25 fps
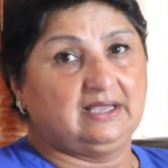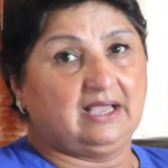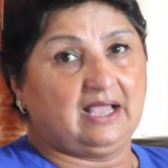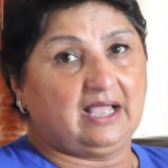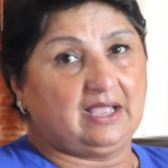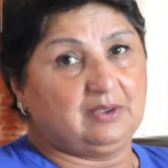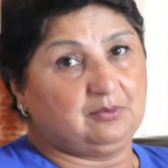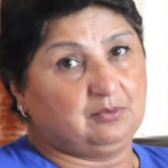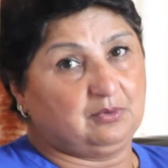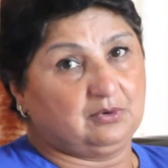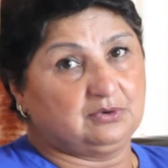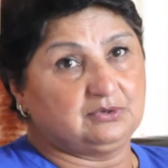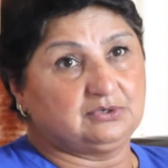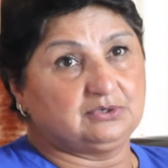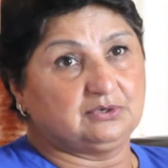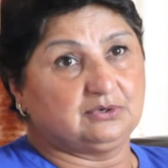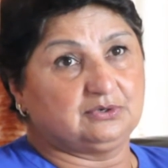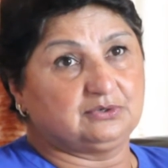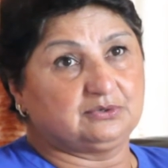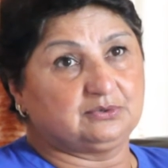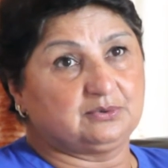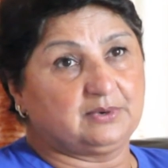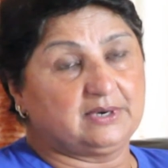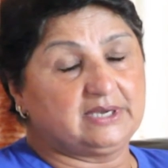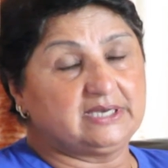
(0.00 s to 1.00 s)
I want you all
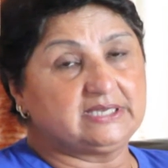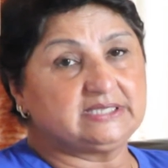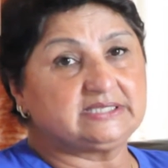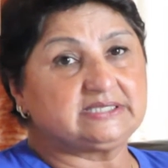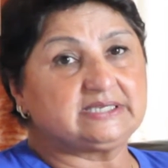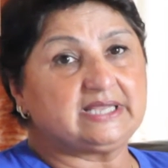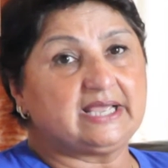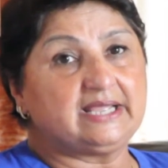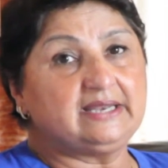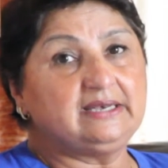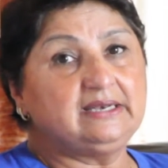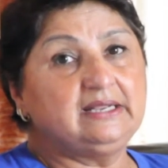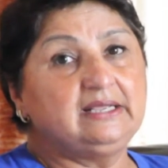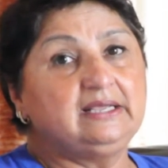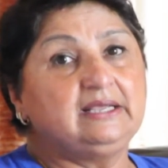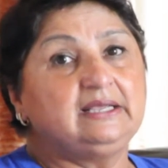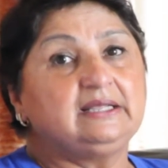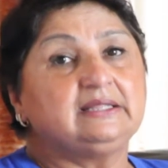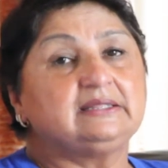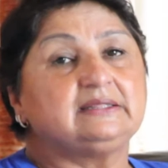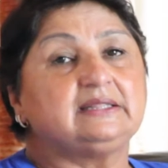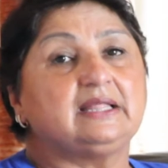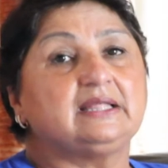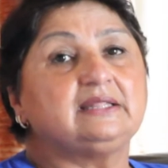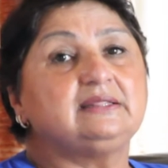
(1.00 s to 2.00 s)
to understand
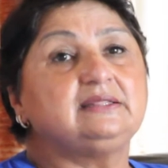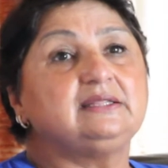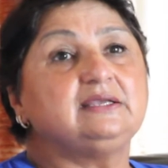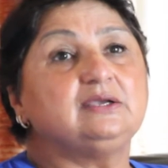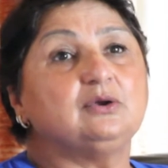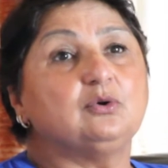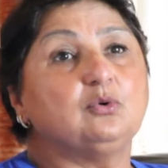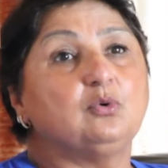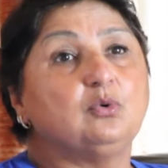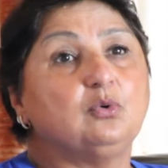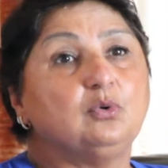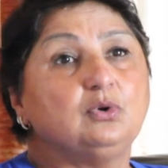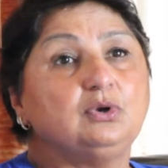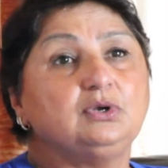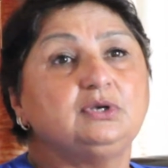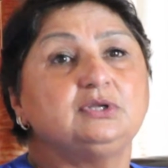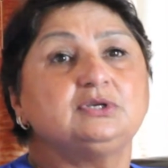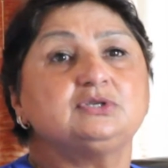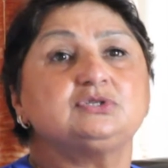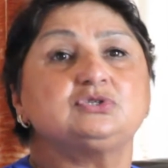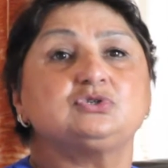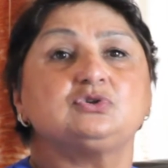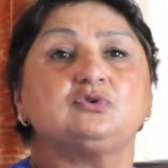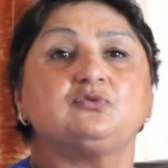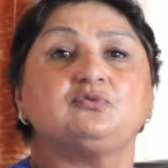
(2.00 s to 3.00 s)
that the
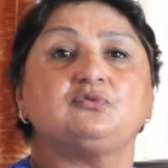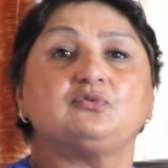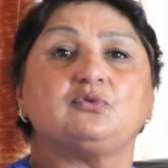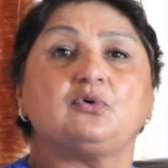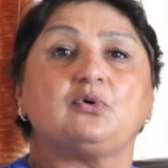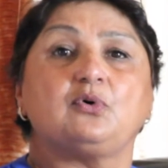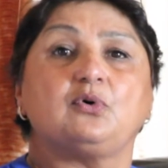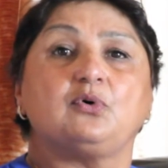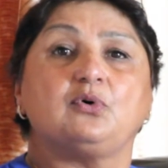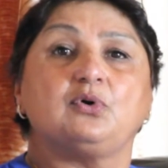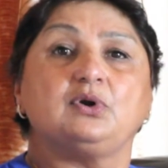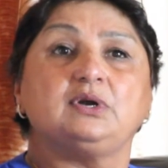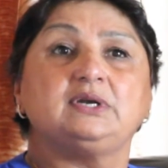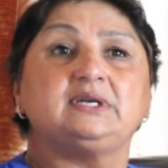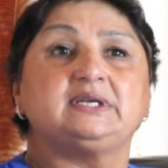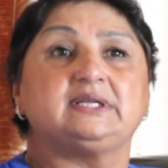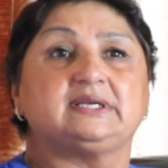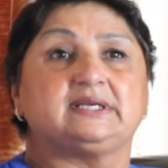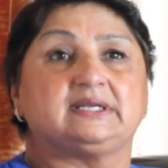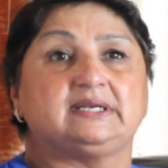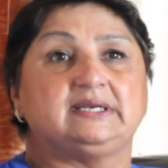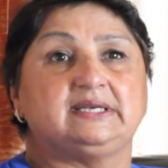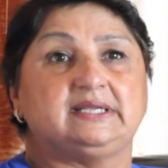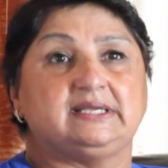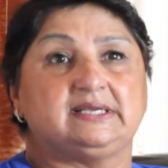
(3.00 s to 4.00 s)
oldest of all
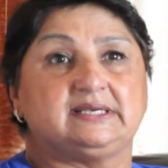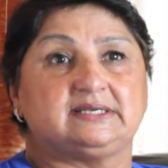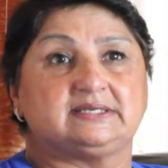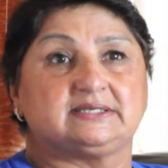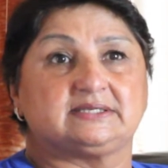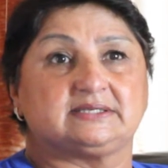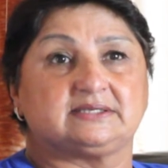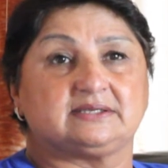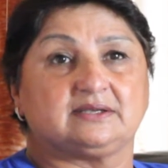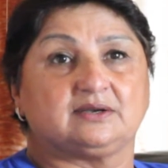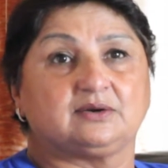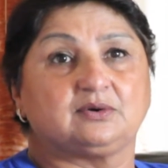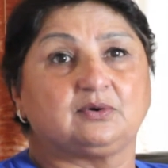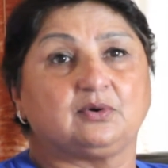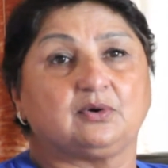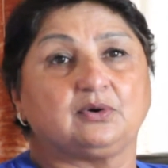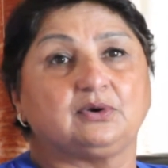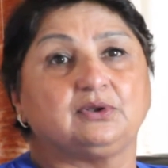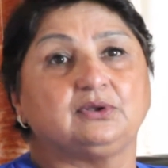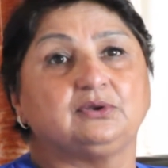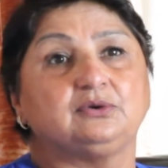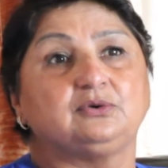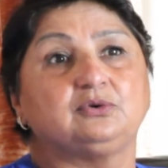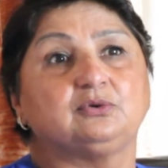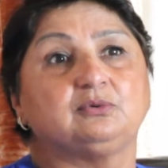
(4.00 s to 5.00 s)
techniques,
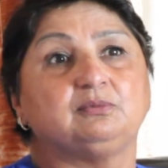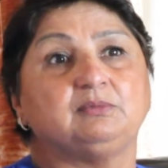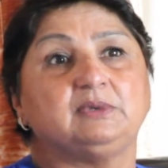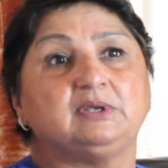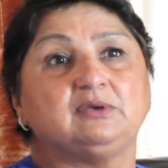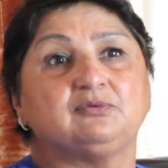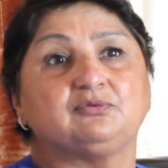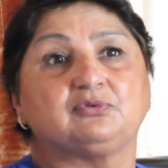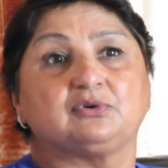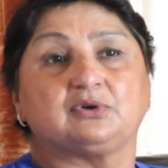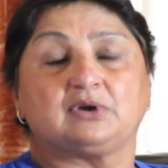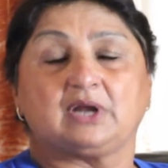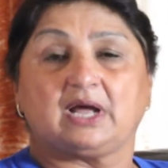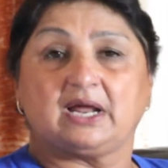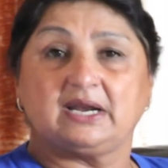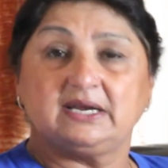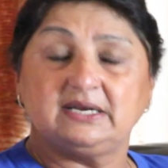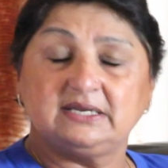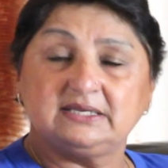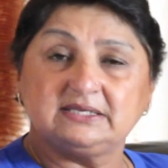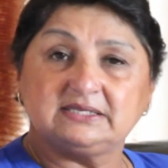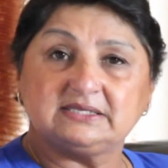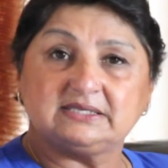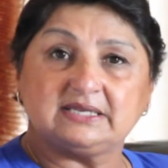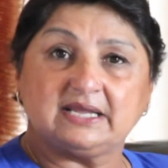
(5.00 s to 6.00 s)
according to me, for
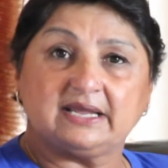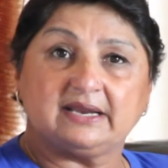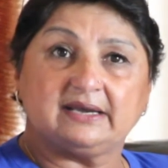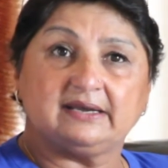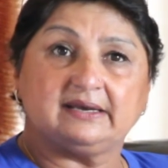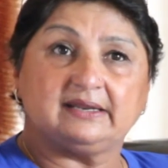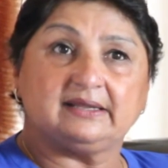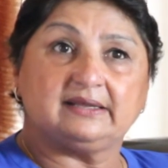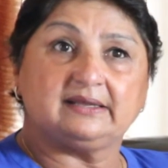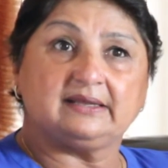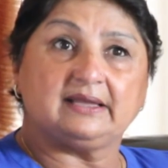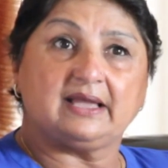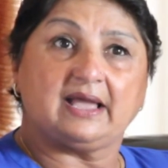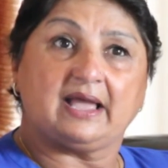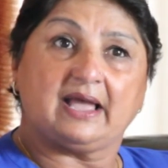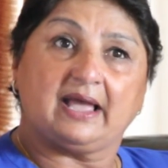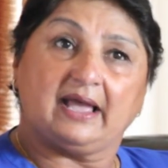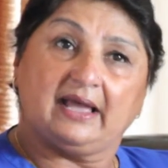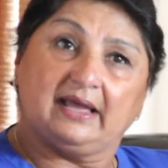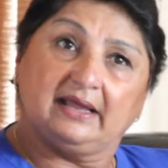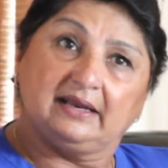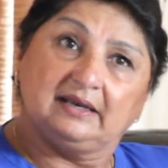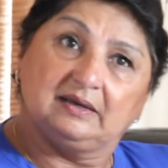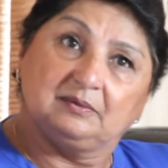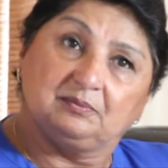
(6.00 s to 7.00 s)
understanding
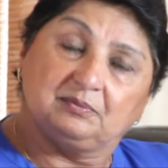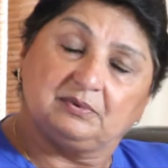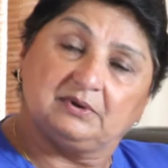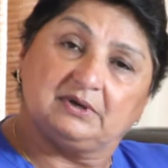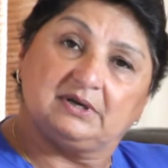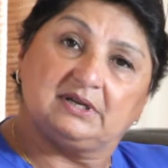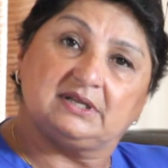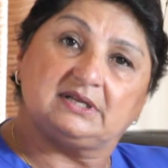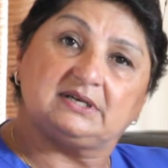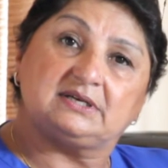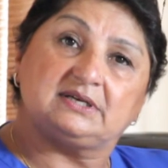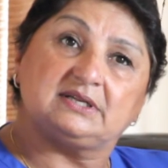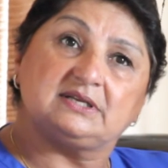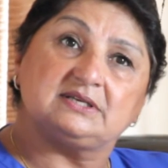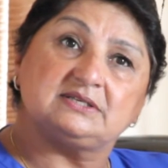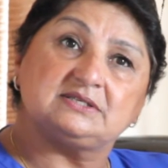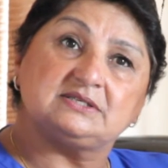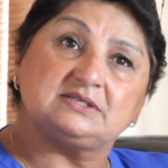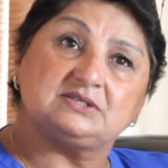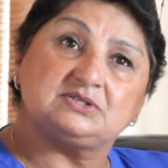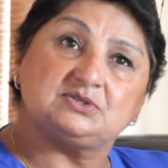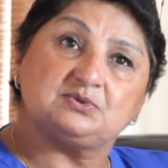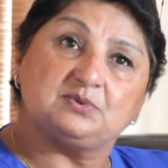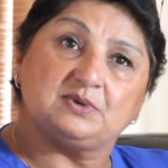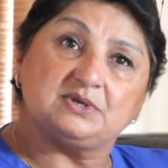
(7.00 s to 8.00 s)
and predicting
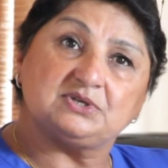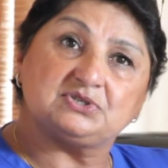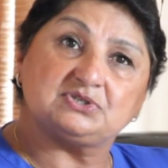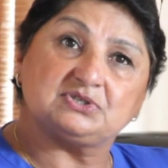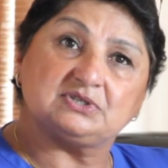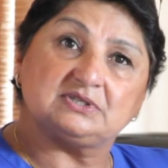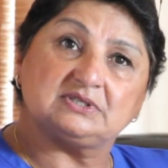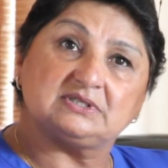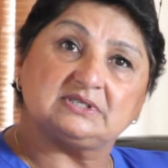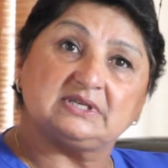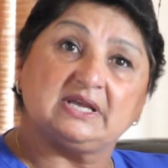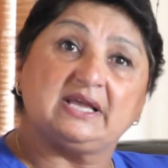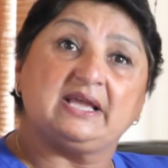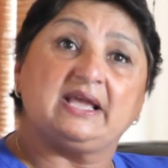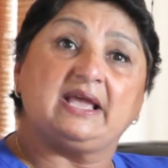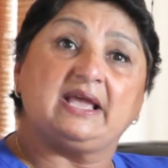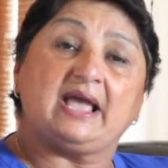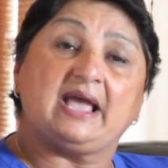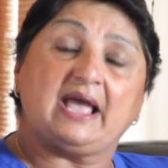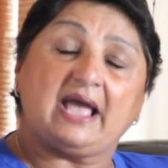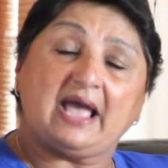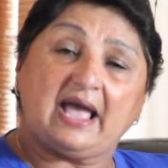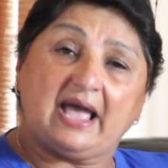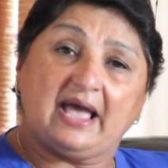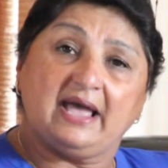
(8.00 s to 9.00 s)
situations
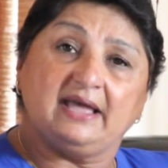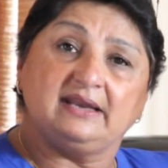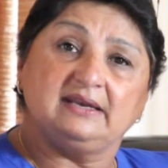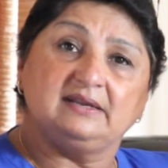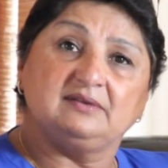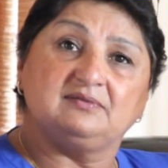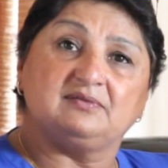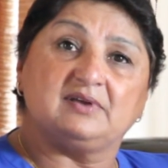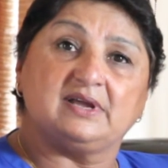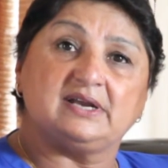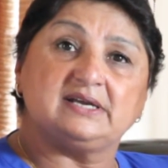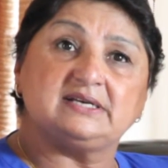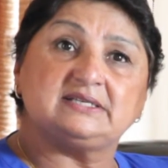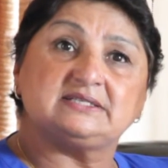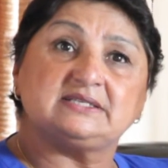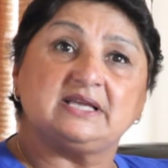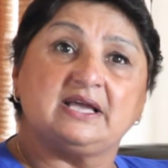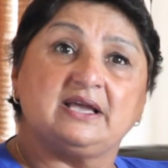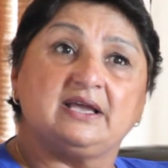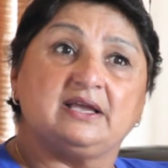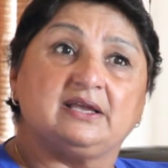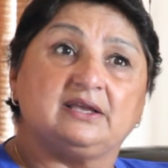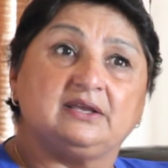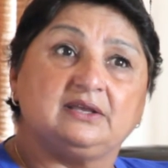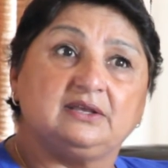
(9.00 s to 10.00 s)
and
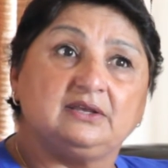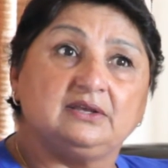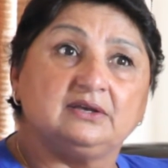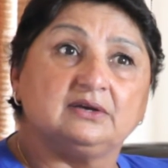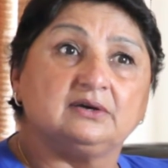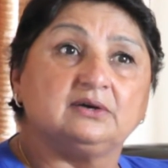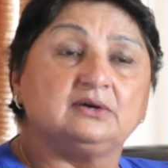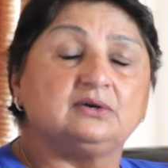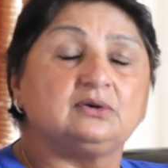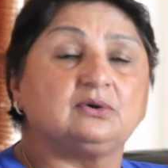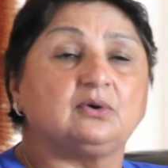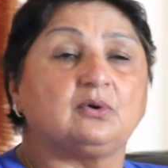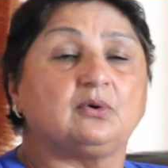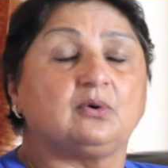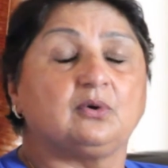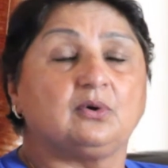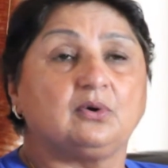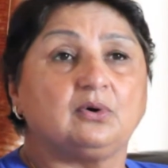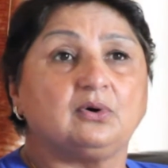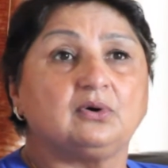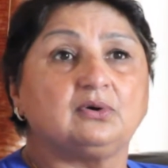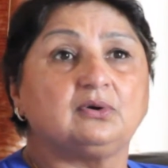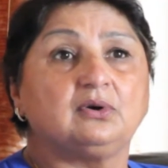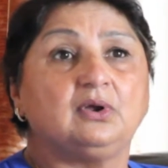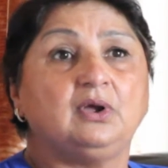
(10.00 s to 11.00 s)
events here
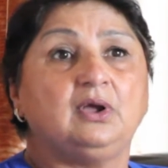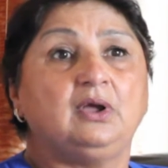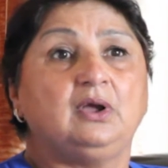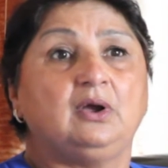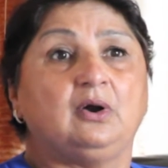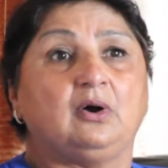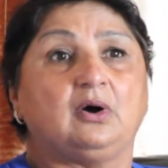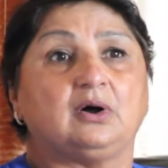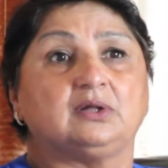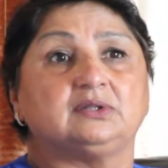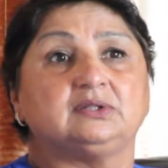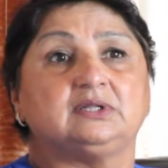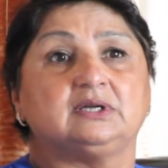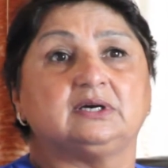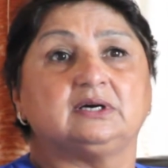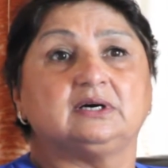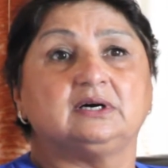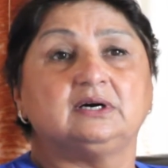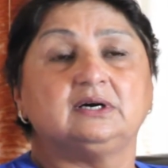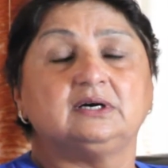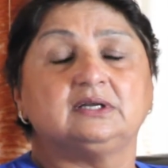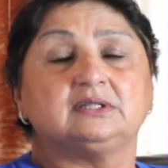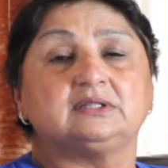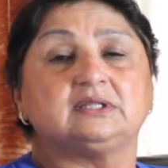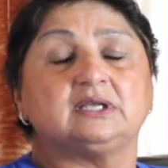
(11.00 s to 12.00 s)
or on the
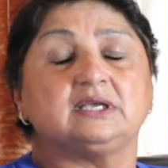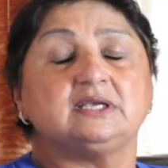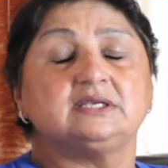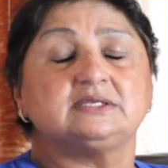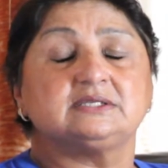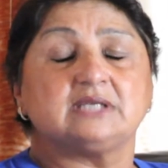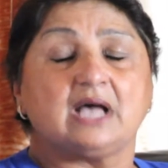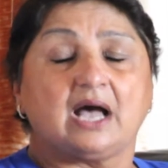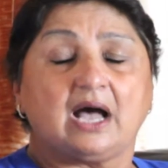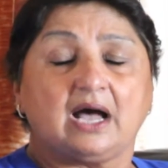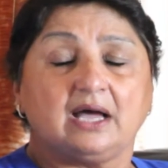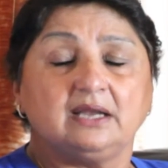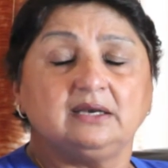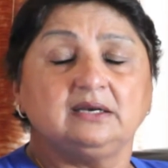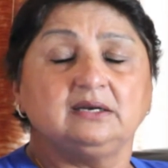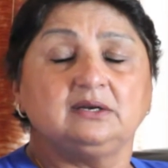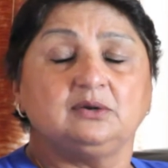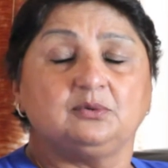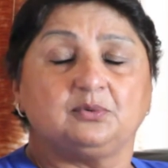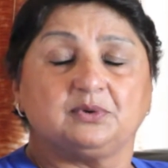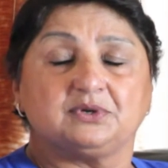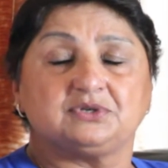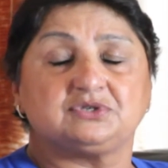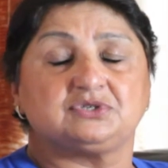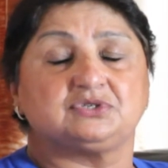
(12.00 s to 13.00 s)
earth is
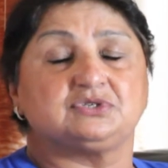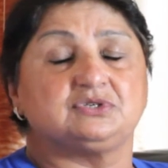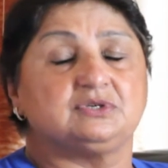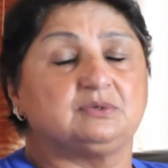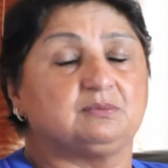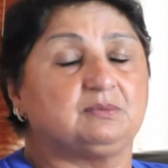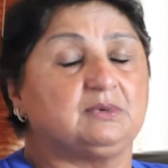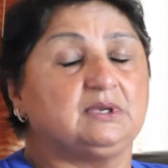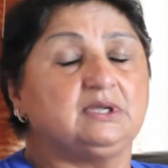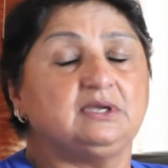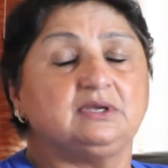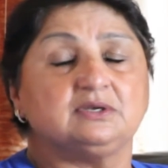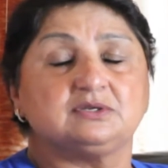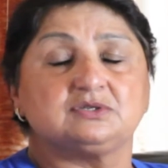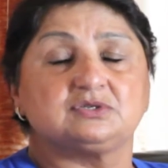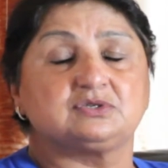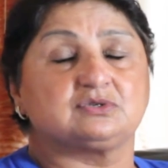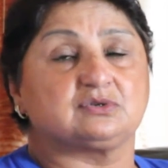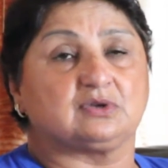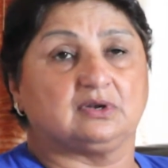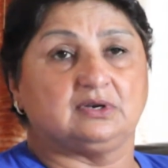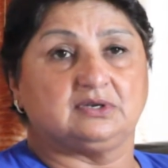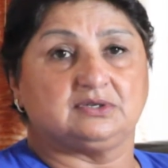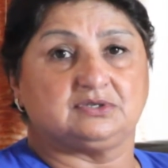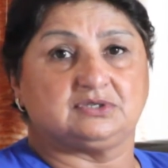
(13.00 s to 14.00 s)
unquestionably
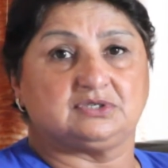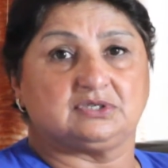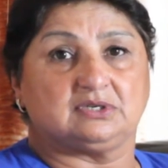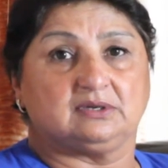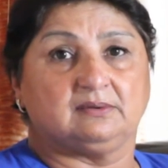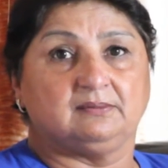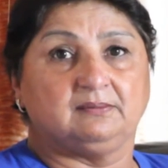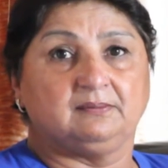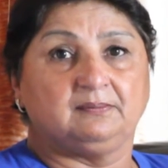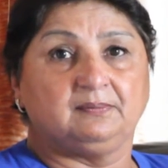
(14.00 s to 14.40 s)
astrology.